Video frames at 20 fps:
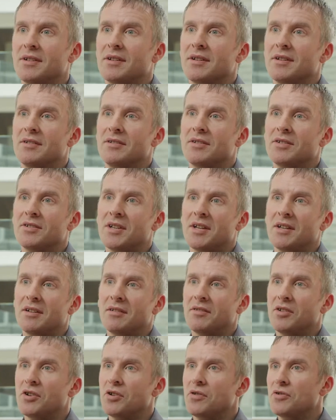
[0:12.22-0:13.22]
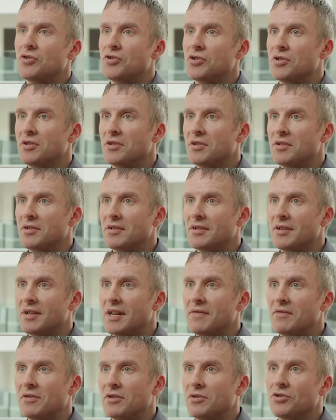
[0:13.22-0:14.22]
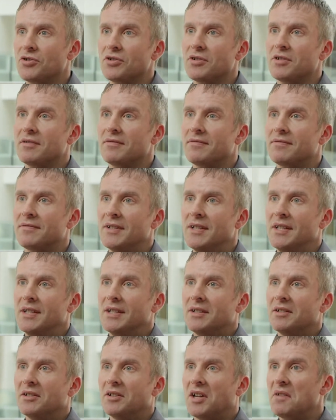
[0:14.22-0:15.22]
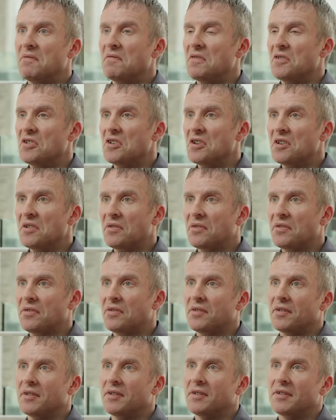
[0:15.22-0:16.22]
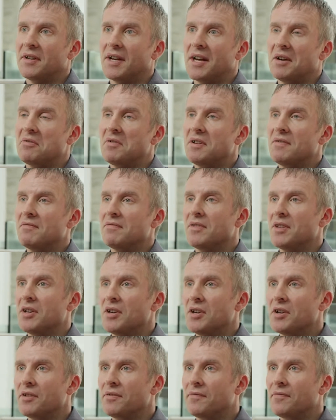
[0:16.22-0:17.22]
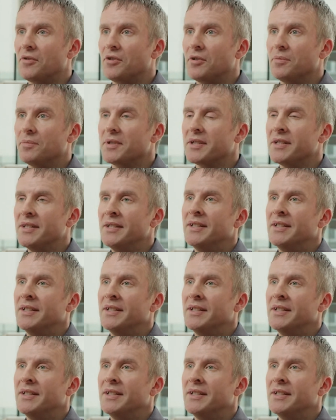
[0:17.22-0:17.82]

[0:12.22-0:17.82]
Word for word: uh, understanding the origin and evolution of life on Earth, uh, how even the Earth formed.